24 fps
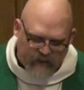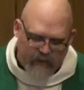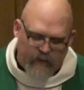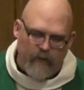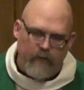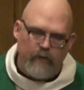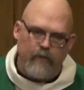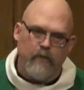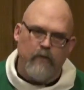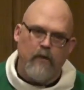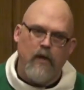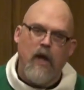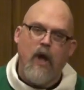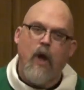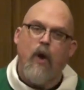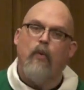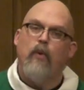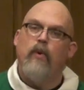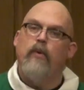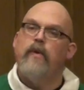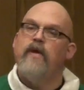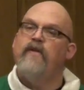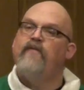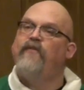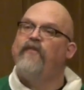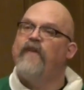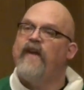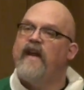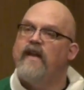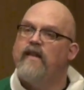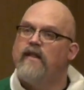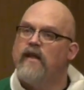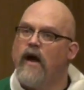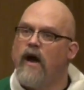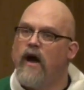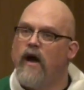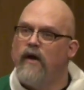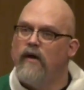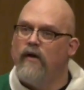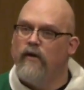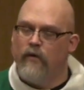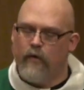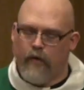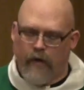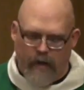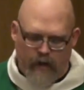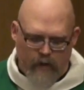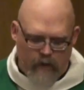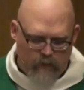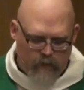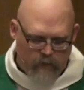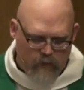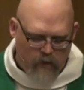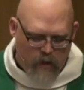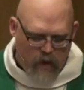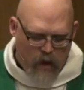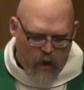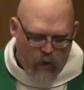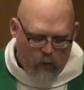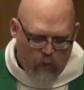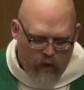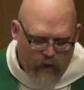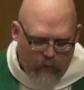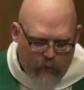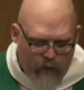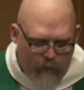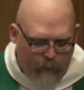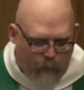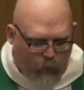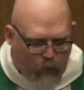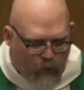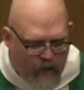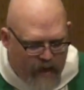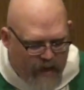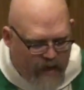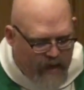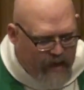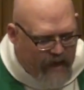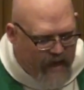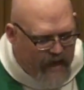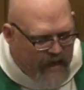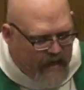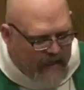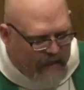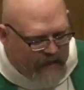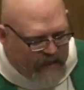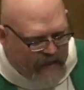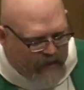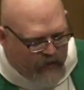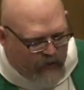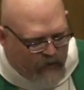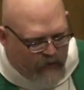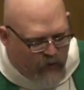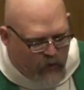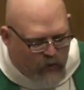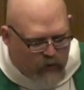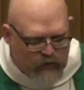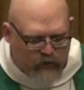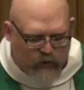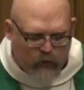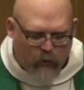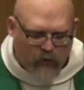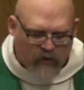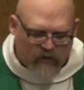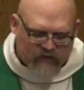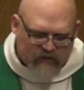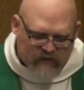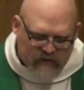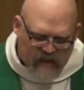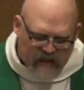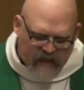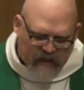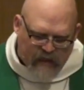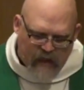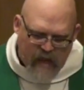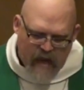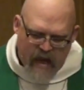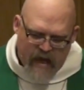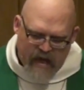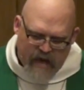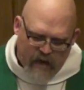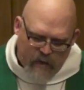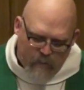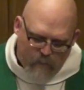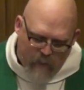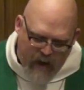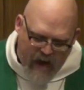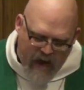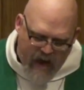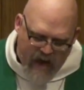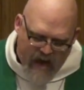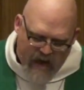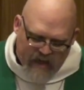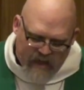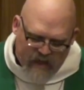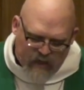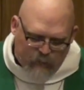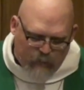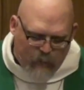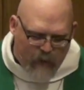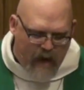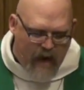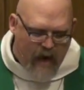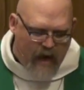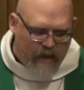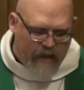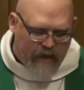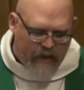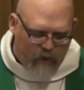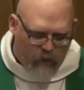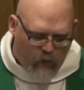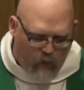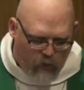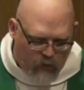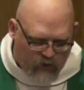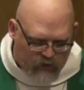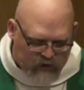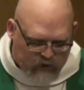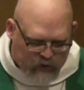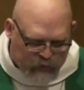did, when we feed the hungry, when we bring healing to those who are sick in mind, body, or